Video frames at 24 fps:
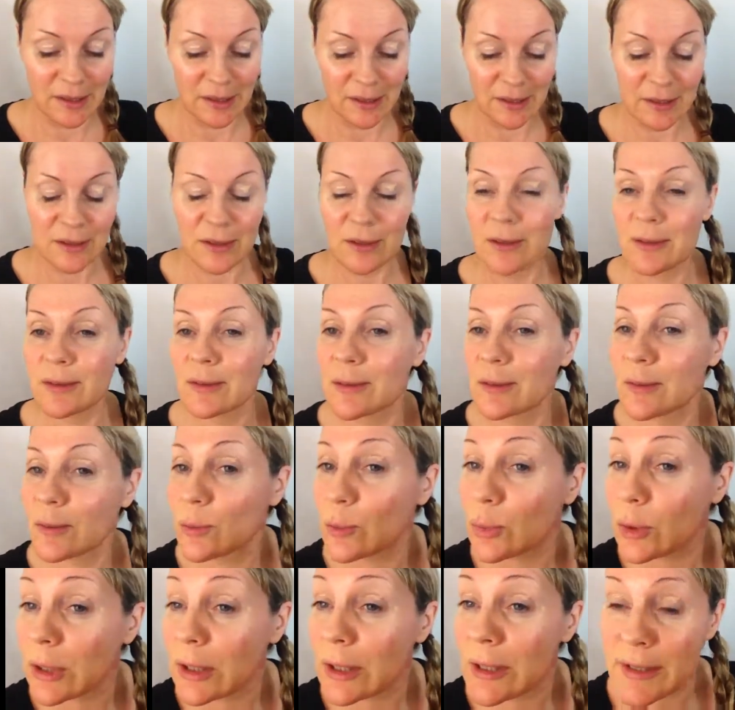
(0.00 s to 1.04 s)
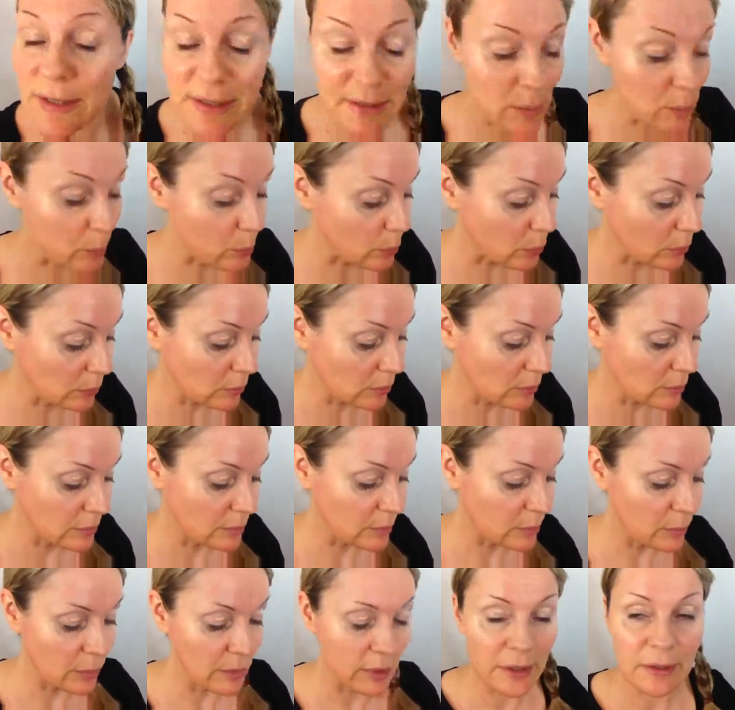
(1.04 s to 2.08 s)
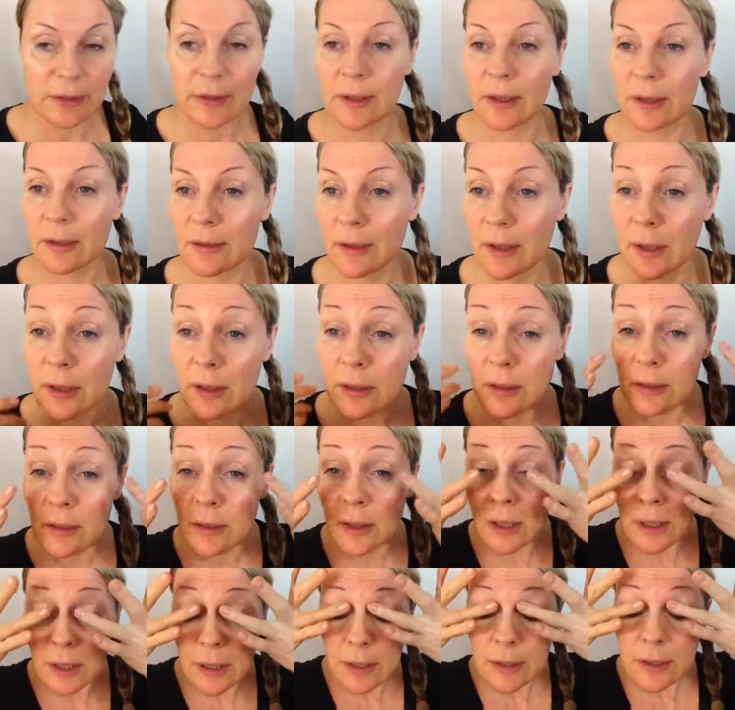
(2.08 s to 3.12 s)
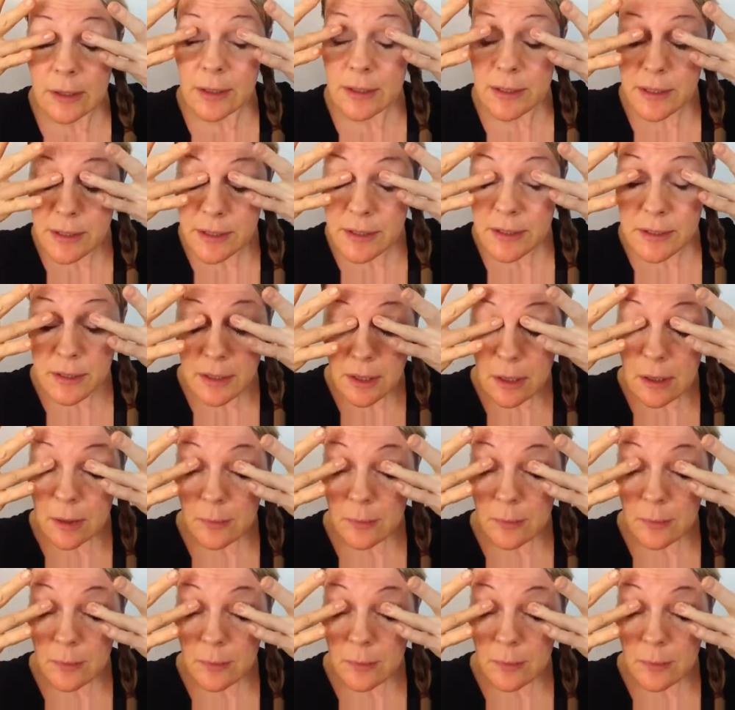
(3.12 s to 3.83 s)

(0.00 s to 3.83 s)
in a really simple flat like that. This is